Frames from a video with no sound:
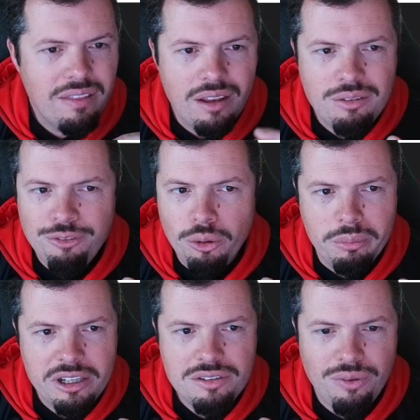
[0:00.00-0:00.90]
It's full
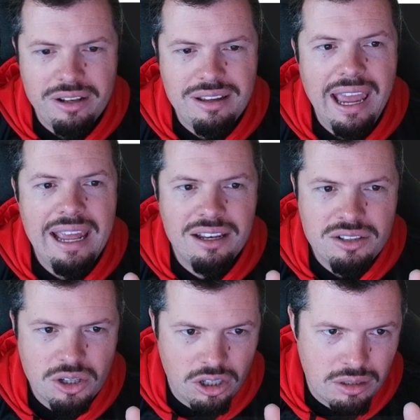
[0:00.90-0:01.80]
mesh front and
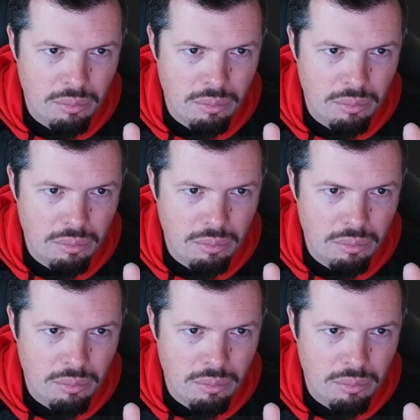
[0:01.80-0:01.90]
it's got